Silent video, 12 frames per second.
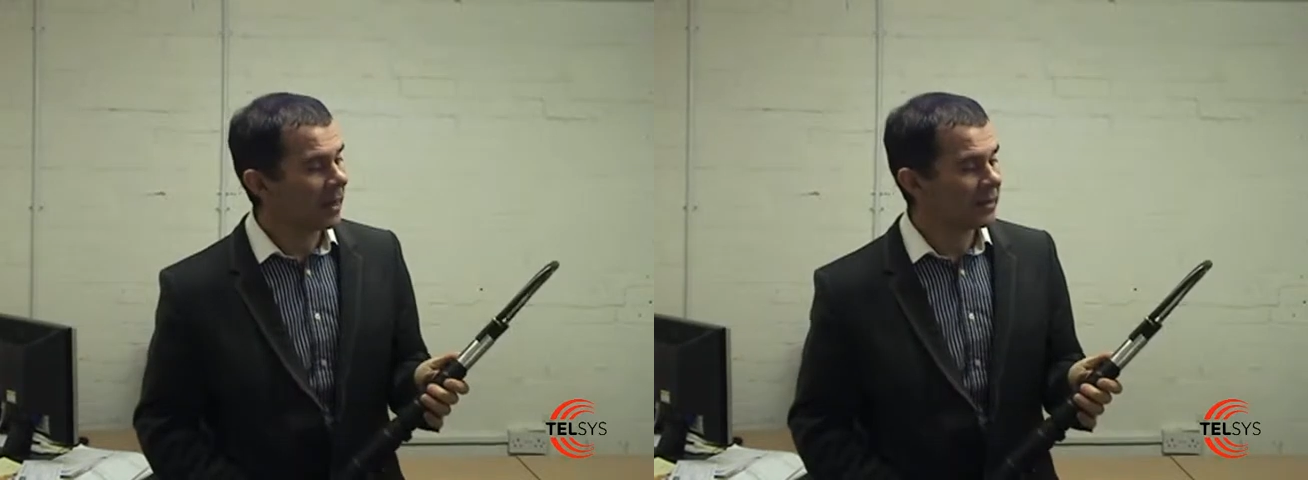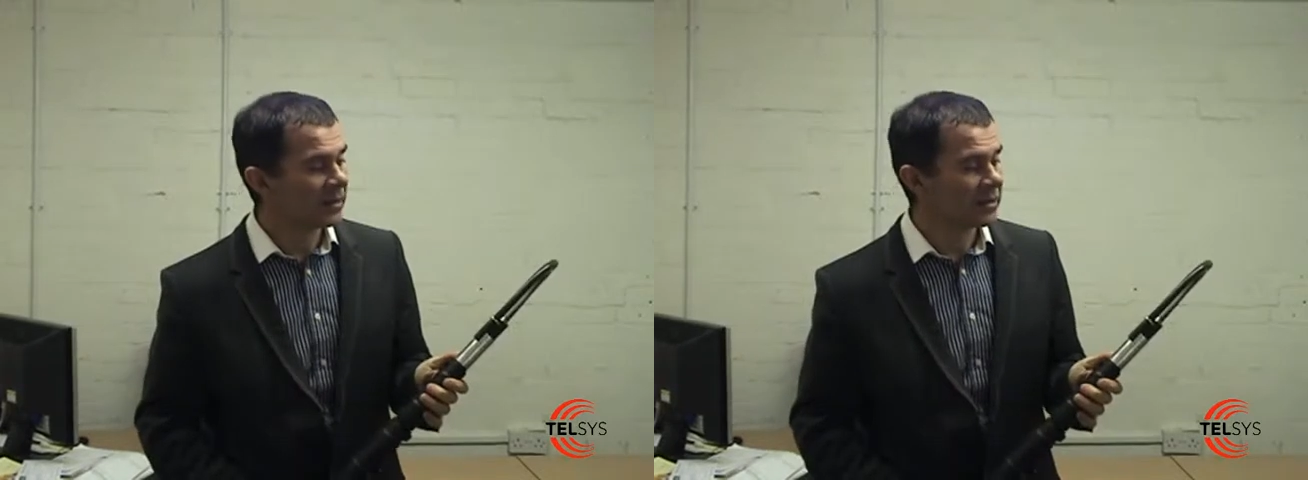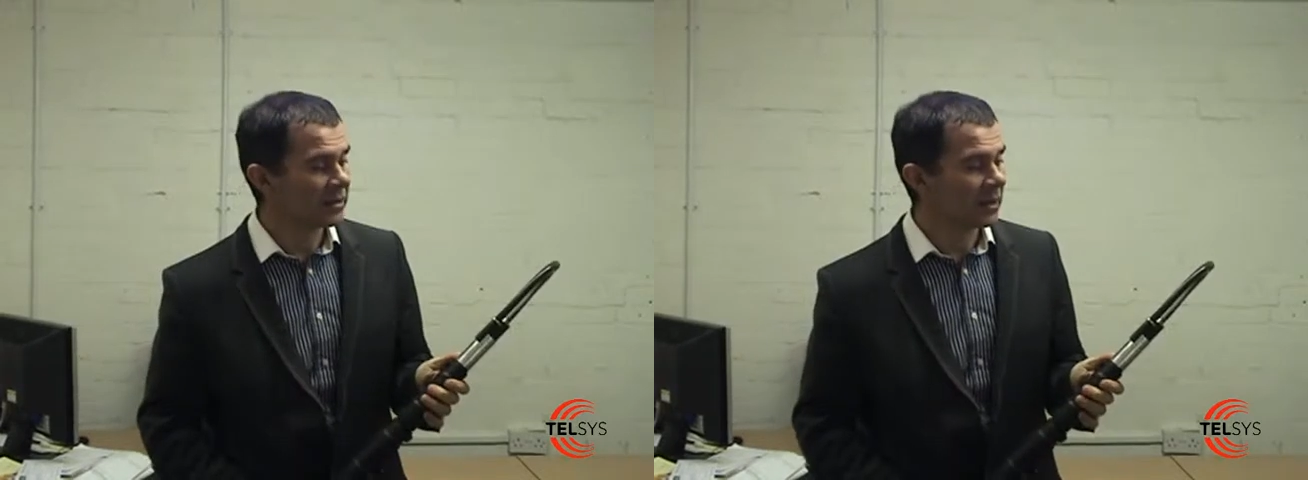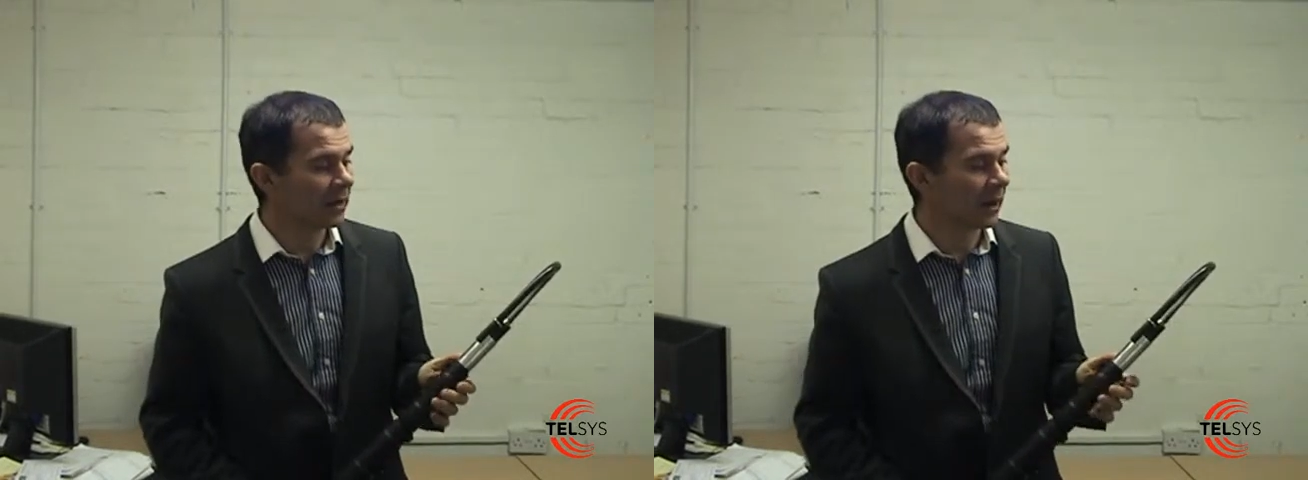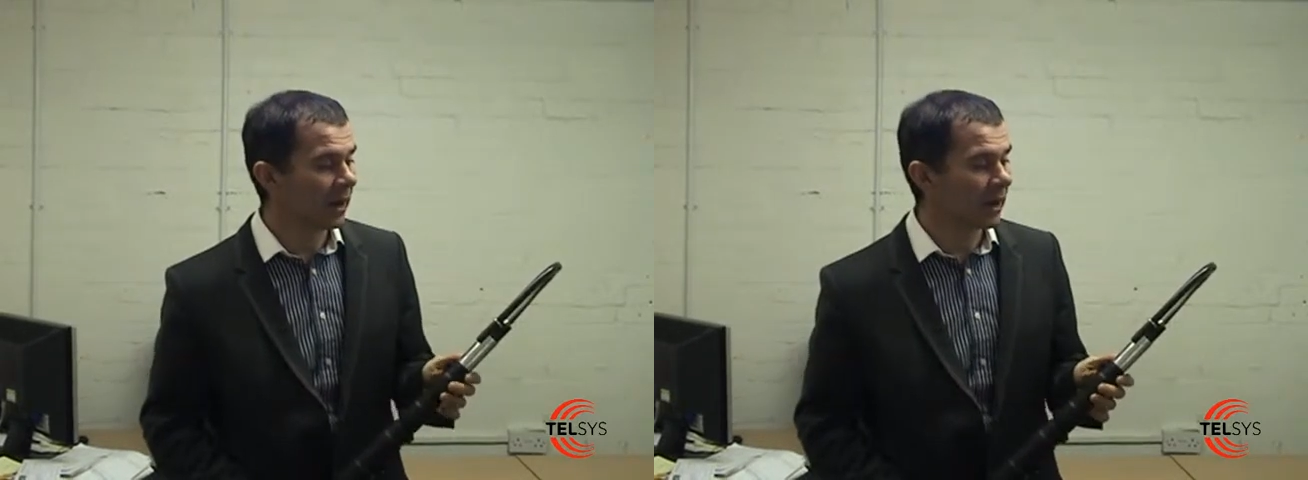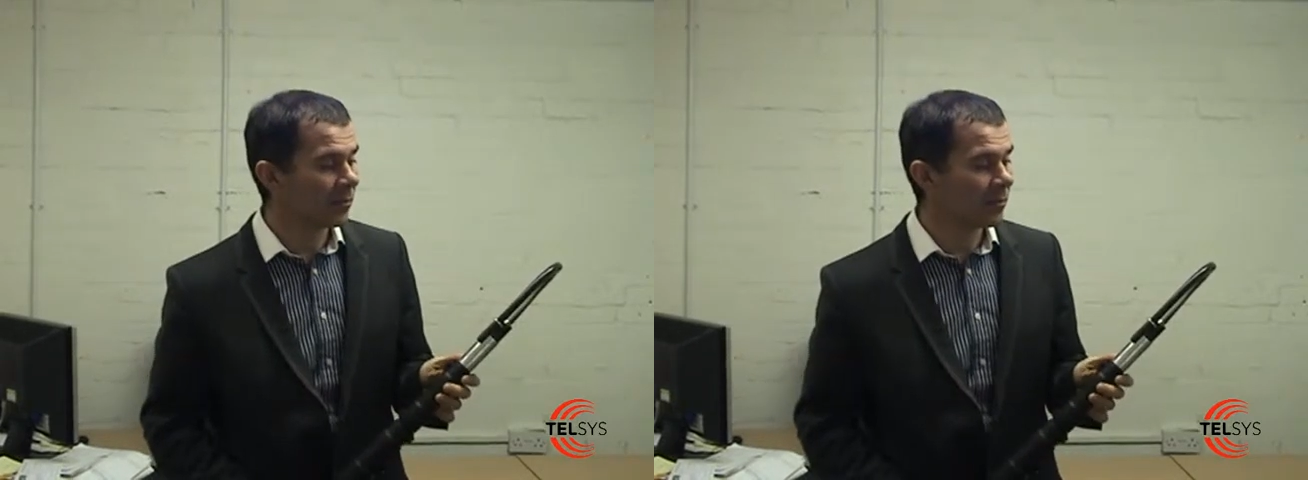This
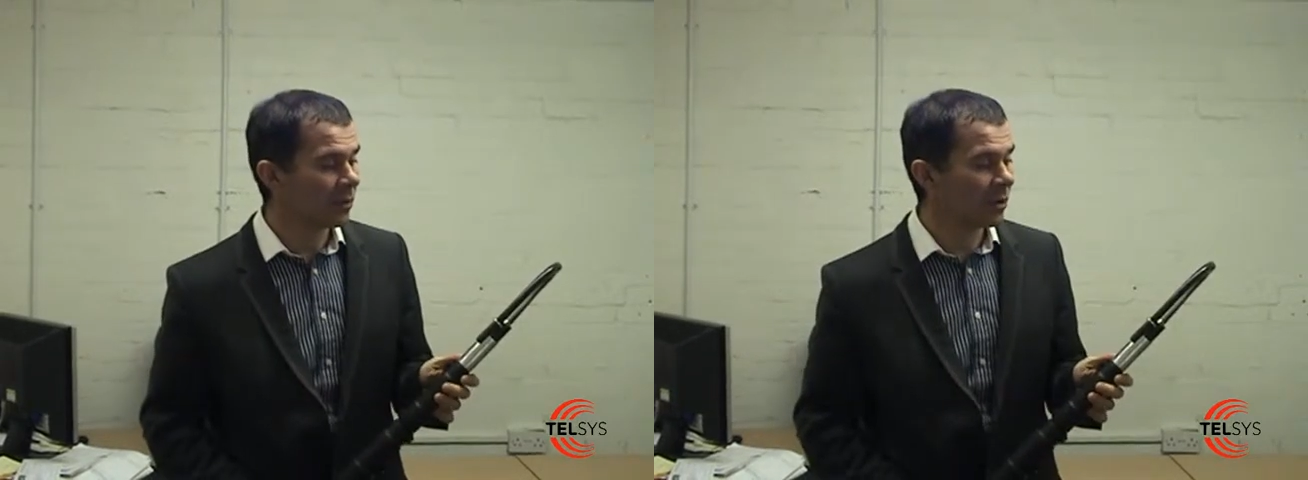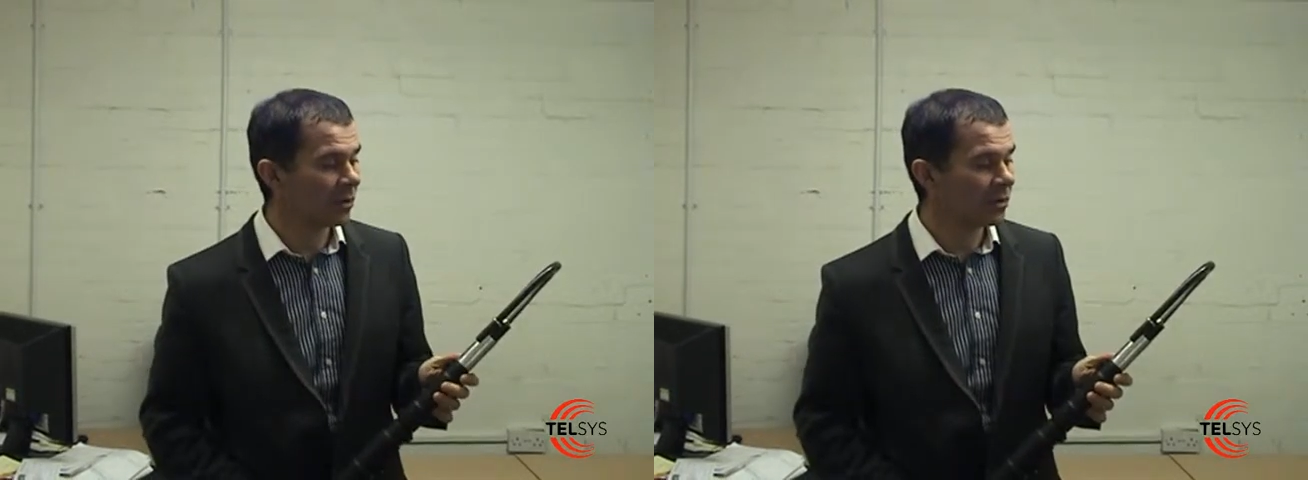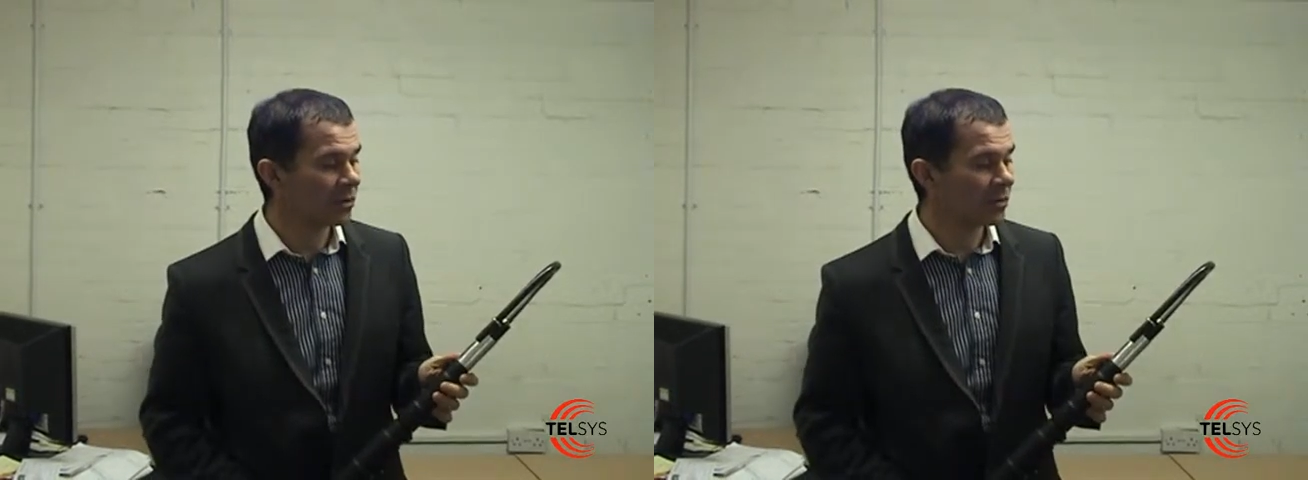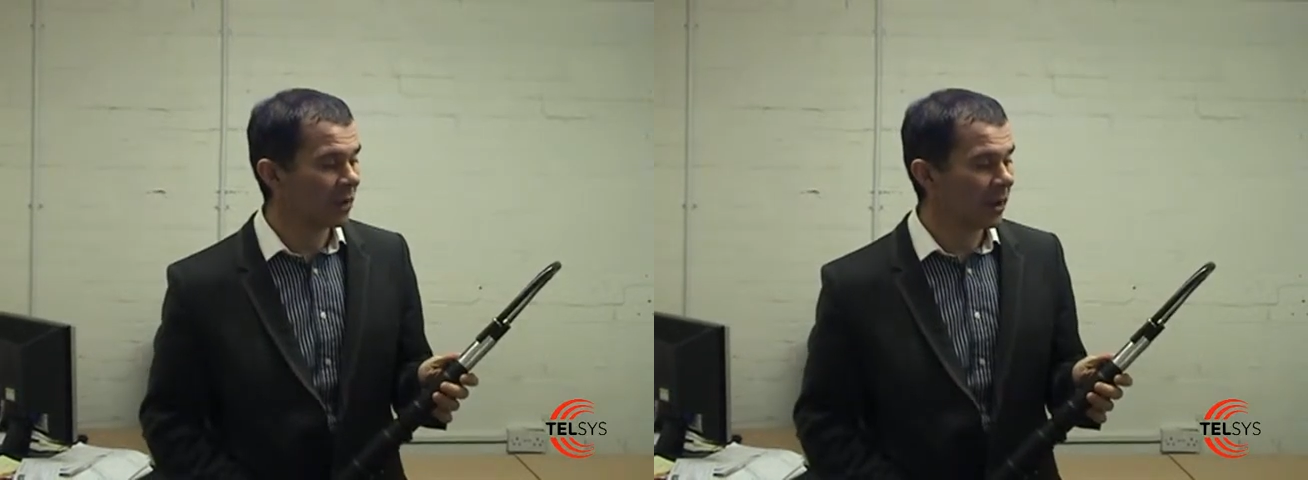client was